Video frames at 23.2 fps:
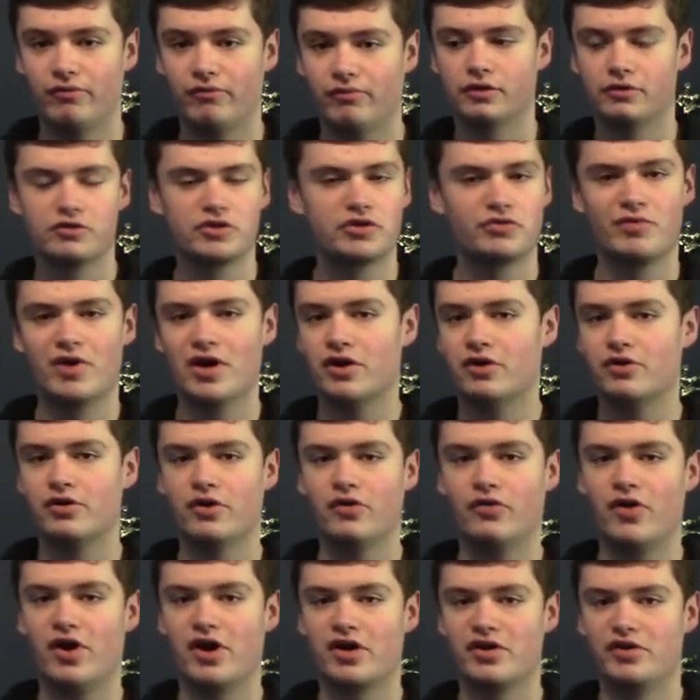The reason why I couldn't
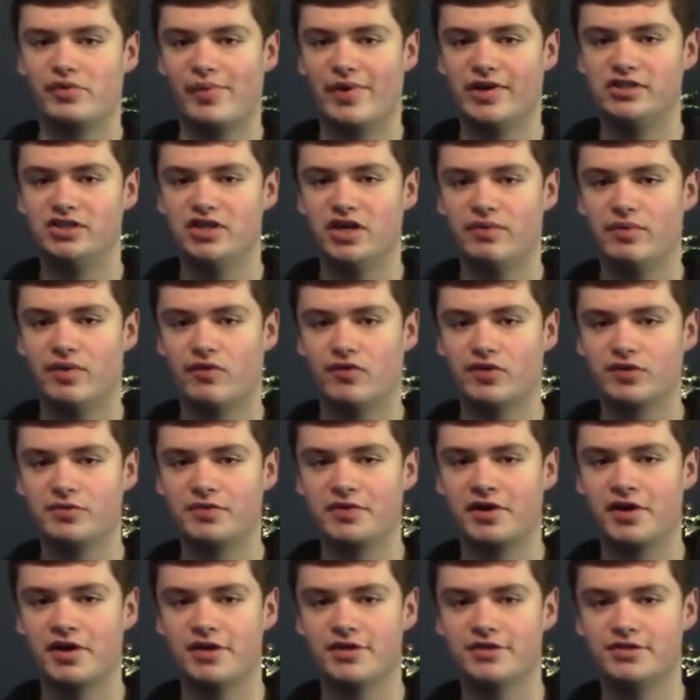log into my Gmail is
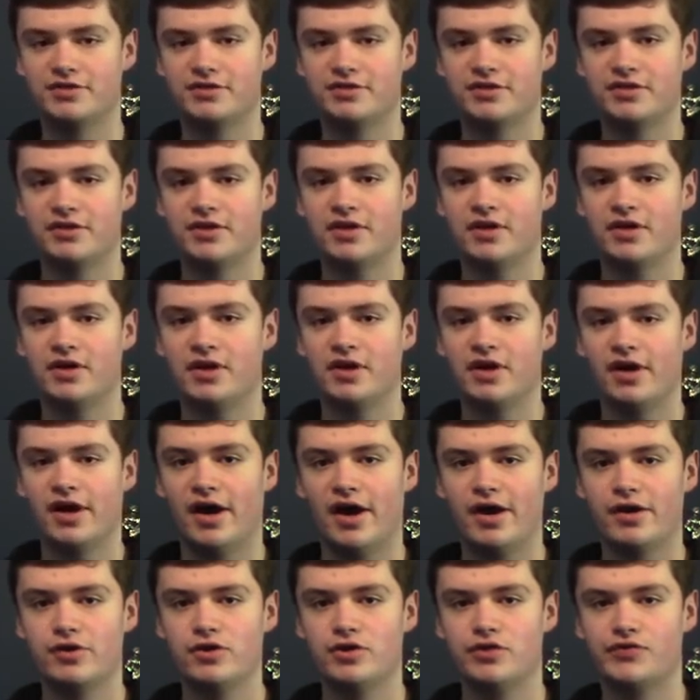because I
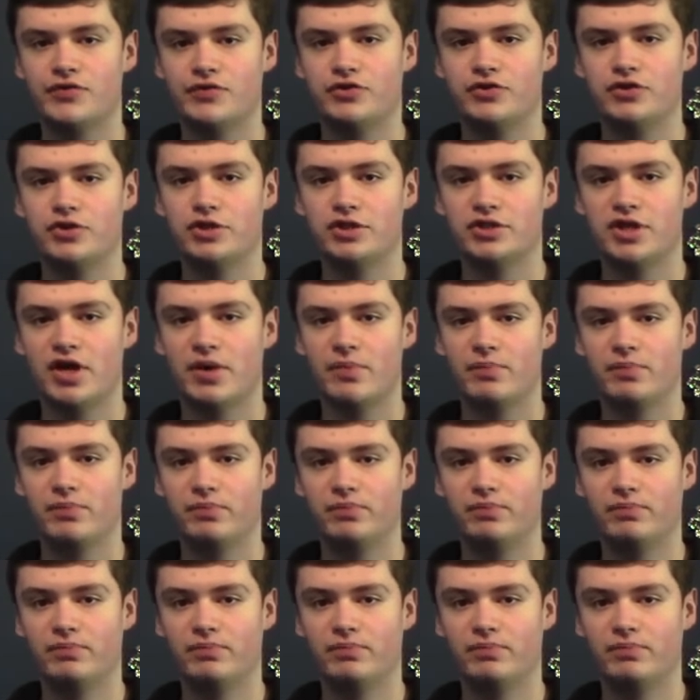use a two-step,